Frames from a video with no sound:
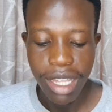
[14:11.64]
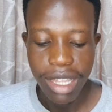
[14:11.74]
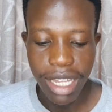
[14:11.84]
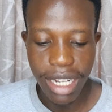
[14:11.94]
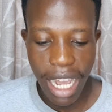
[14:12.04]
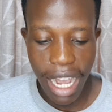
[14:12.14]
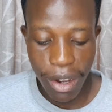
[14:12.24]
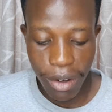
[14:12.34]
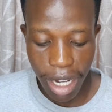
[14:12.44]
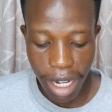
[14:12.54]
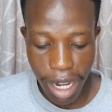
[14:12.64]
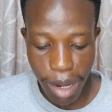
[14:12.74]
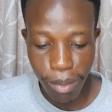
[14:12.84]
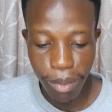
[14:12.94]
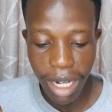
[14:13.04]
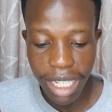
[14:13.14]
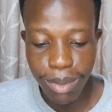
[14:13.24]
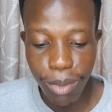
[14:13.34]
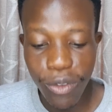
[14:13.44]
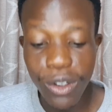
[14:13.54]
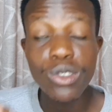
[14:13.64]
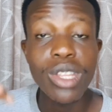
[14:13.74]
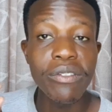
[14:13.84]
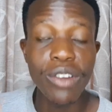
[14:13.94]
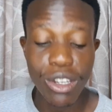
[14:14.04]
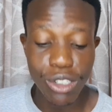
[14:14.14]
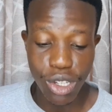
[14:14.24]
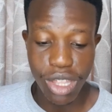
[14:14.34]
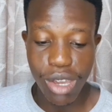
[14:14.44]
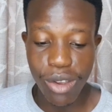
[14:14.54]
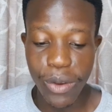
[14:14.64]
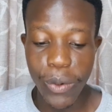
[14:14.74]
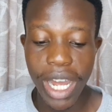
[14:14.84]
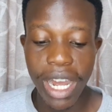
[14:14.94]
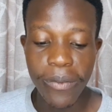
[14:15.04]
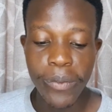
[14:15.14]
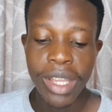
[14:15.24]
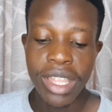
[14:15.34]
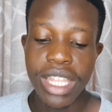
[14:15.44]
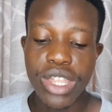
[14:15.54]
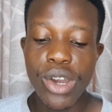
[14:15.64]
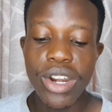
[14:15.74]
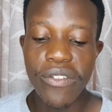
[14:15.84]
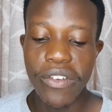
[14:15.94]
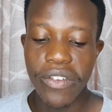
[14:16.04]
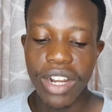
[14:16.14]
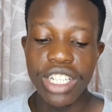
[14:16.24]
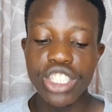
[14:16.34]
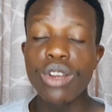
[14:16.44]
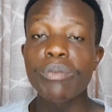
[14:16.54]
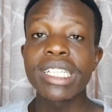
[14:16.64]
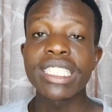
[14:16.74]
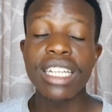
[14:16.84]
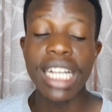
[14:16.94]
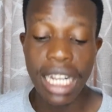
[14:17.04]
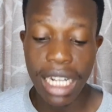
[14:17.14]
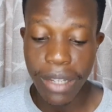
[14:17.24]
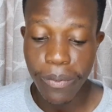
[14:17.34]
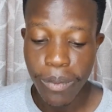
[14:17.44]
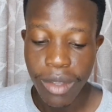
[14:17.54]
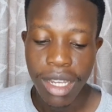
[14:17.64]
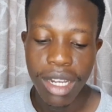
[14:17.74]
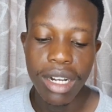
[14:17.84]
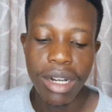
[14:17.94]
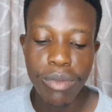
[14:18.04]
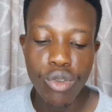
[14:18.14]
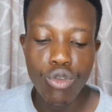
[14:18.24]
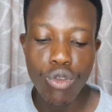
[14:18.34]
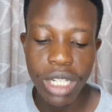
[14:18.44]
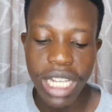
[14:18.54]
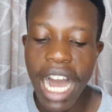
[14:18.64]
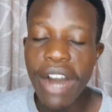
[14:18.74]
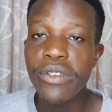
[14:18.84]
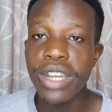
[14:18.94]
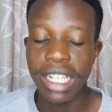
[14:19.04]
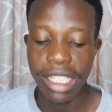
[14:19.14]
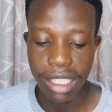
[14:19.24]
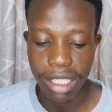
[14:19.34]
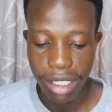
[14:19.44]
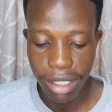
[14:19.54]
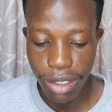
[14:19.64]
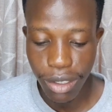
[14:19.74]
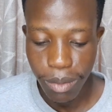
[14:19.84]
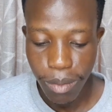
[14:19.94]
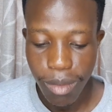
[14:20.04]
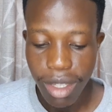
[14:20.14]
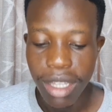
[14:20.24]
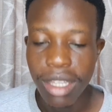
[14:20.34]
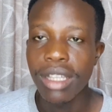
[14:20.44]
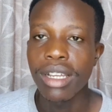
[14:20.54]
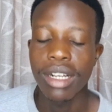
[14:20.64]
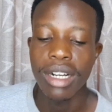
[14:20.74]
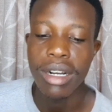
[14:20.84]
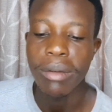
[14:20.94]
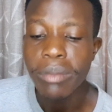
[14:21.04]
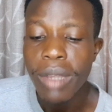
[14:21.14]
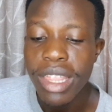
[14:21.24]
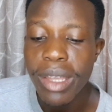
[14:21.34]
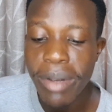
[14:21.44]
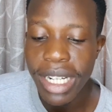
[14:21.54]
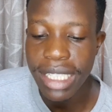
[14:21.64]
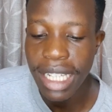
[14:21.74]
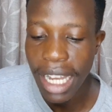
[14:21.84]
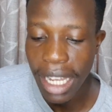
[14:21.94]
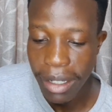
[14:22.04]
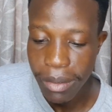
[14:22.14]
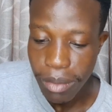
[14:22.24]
Then now let's move on to the evolution theory, where the theory of evolution, particularly through Darwin, the Brit guy,